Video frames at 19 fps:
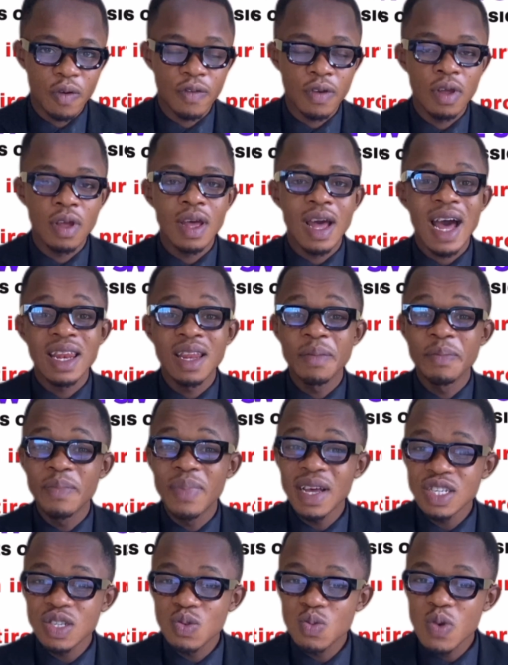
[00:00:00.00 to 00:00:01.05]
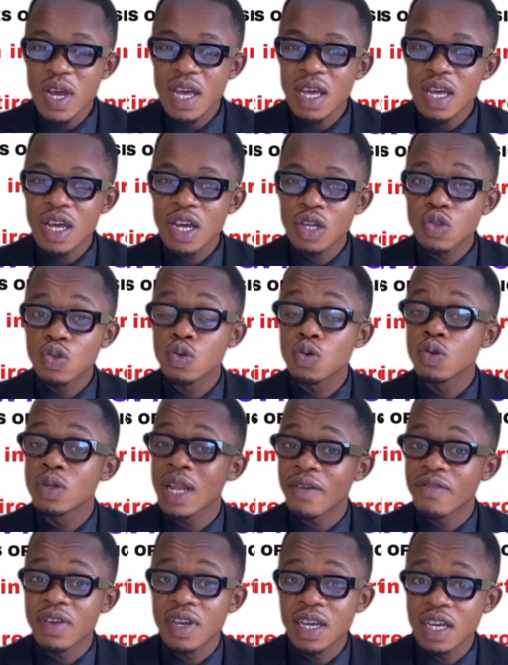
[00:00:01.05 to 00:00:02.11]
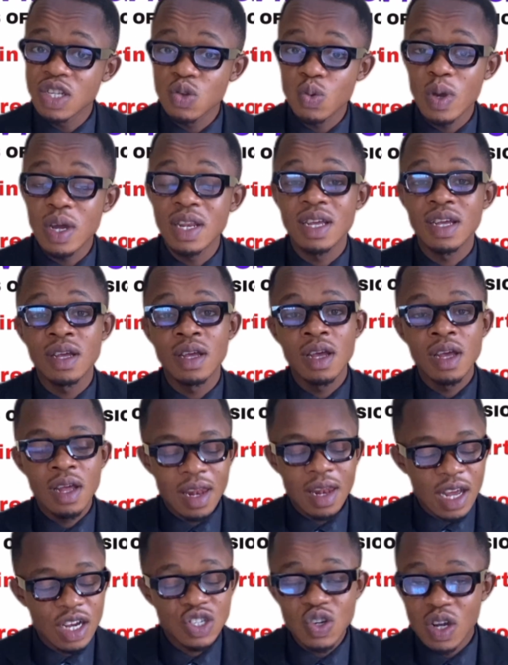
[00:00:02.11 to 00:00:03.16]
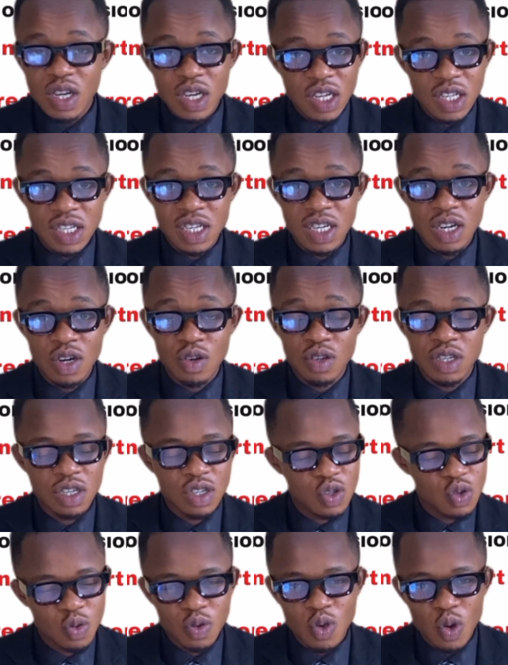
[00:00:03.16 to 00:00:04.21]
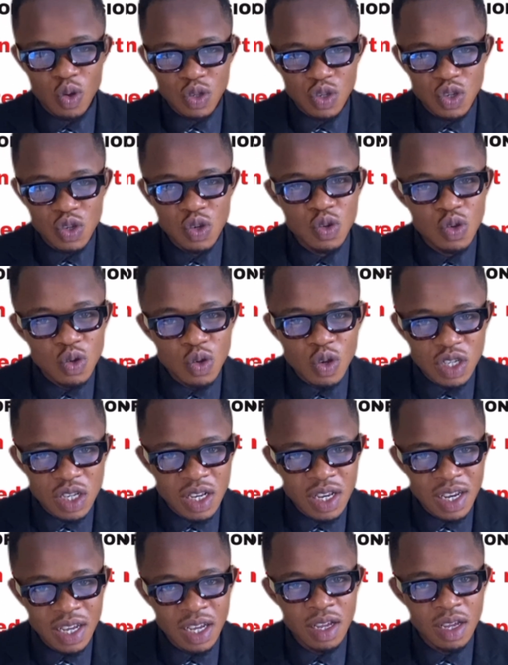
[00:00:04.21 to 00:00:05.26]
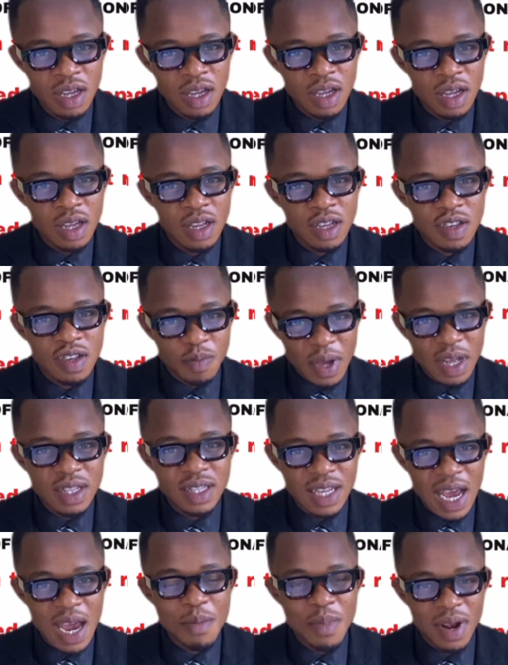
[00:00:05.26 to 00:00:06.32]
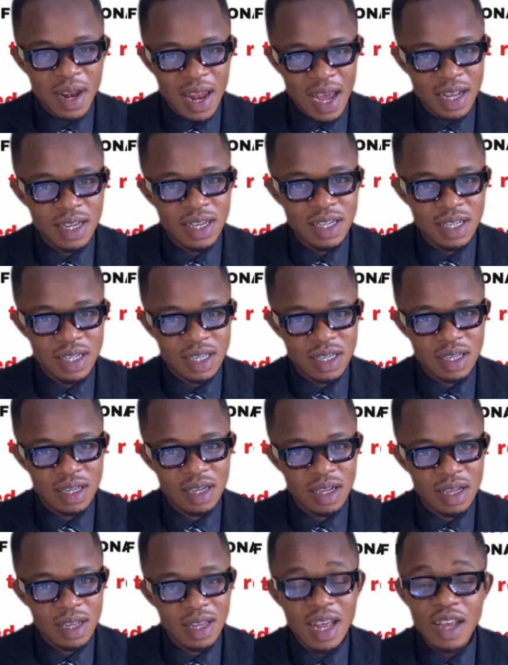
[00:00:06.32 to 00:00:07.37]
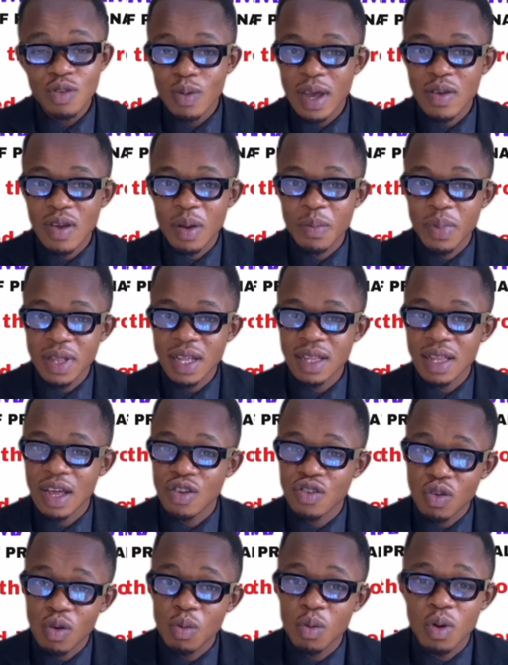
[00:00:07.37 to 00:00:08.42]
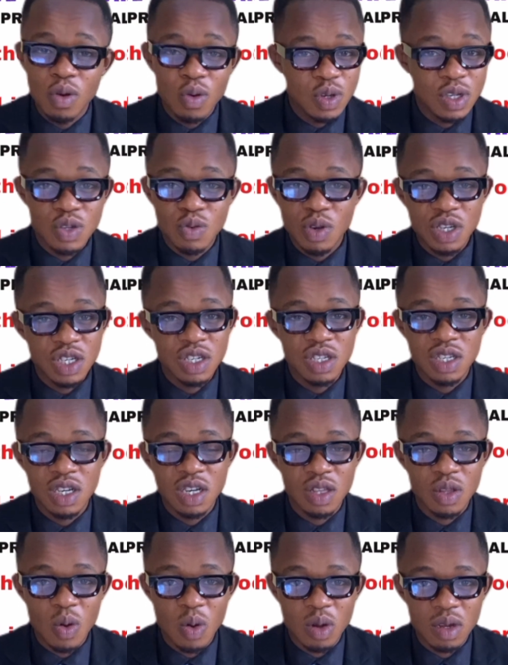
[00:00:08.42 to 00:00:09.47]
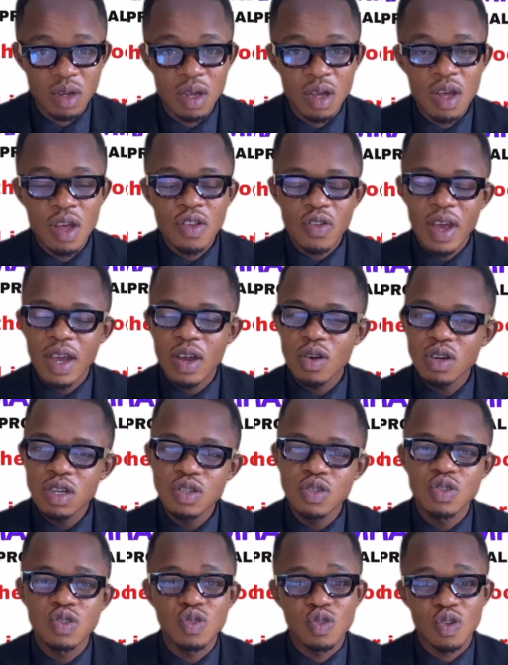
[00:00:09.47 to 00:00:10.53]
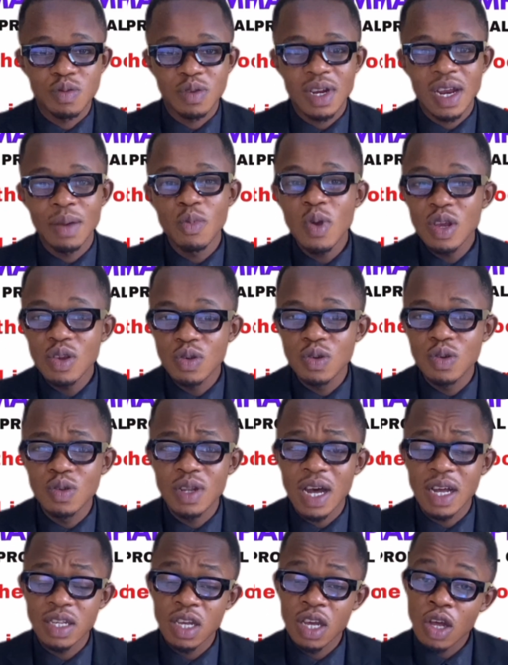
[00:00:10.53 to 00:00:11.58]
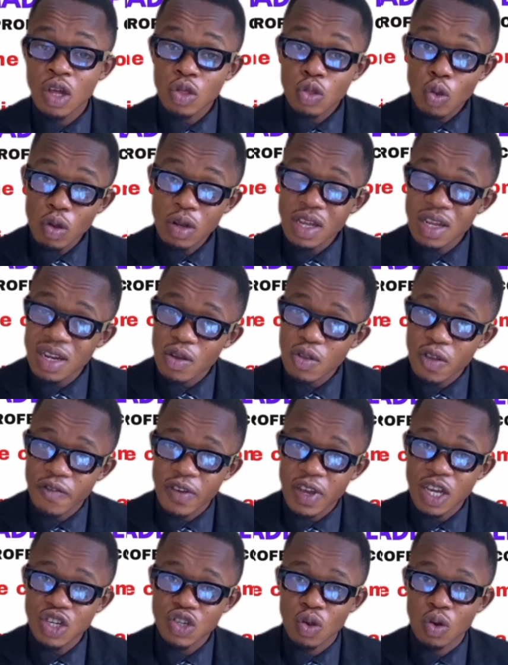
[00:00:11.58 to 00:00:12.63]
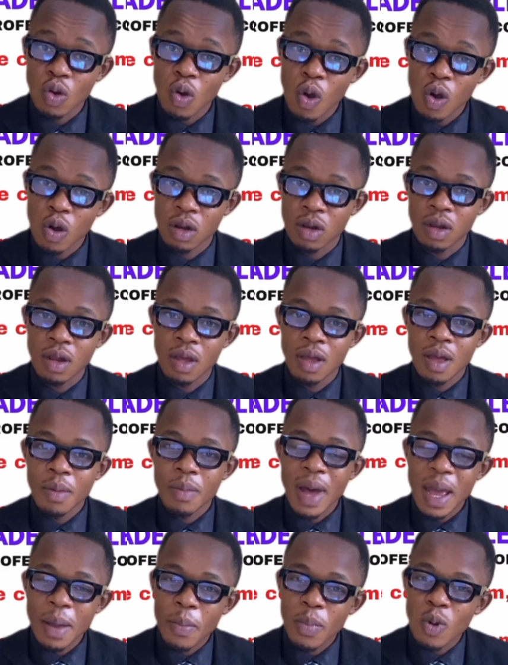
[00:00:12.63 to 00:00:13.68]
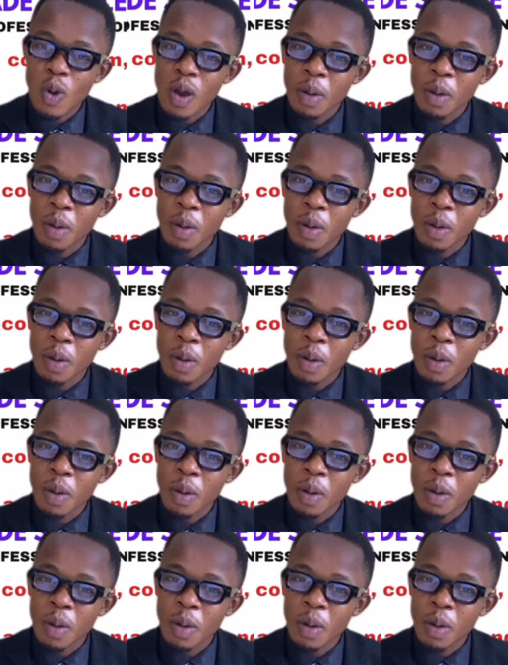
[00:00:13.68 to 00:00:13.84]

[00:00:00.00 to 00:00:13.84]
tough, and the best way to navigate when the lecture gets serious is to continuously spend time like this. That's why you are better than someone who is watching TikTok. So I encourage you to subscribe. When you do that, turn the notification on. By